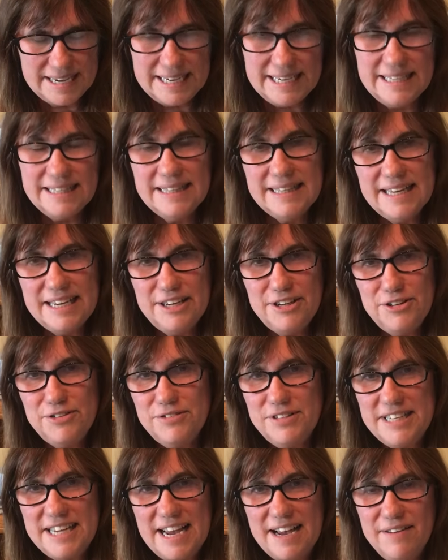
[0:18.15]
He lay you
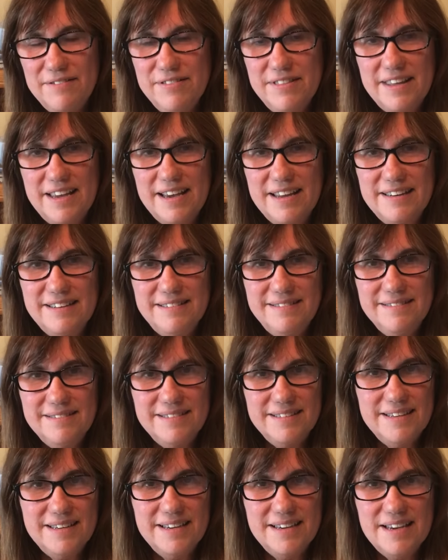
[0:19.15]
down then,
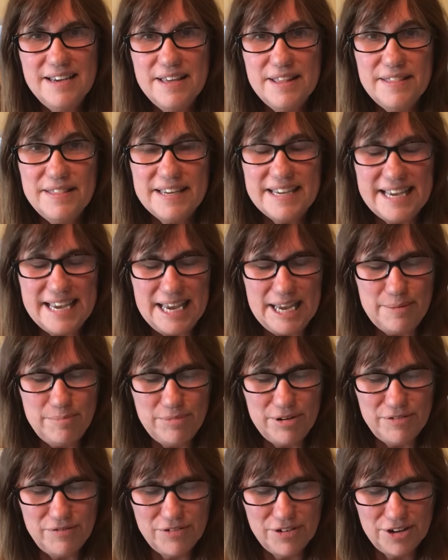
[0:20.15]
the
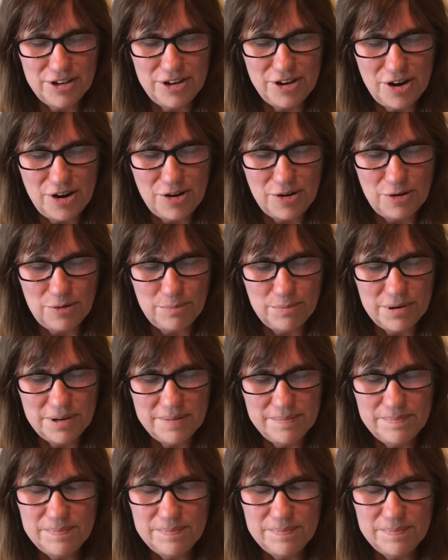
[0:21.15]
Cape of Good Hope,